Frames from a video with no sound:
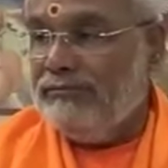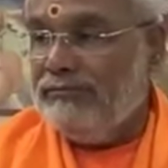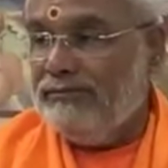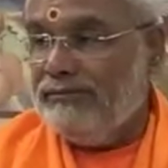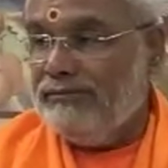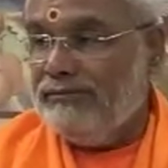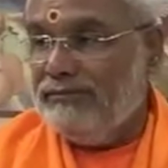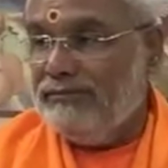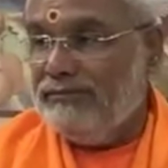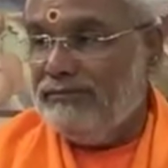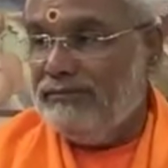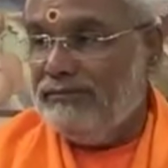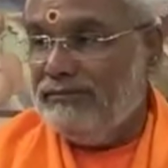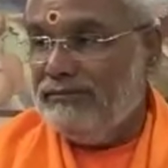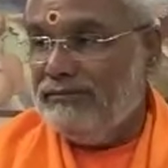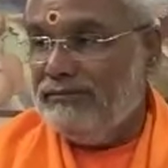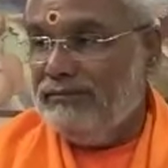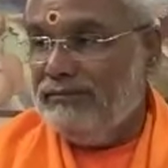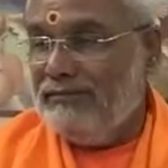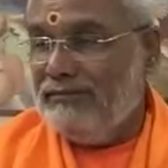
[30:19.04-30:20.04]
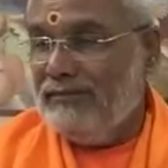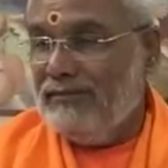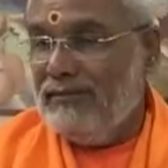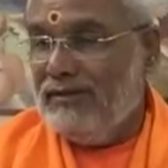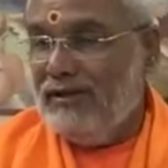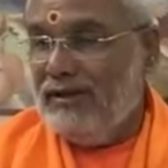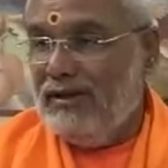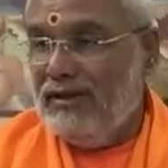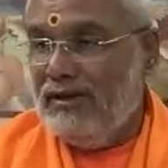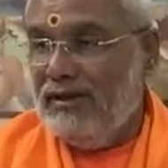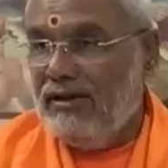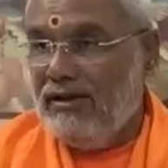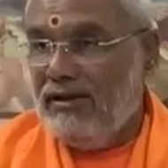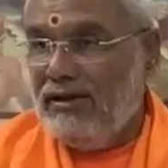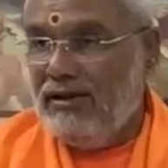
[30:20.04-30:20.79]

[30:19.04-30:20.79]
Nobody speaks.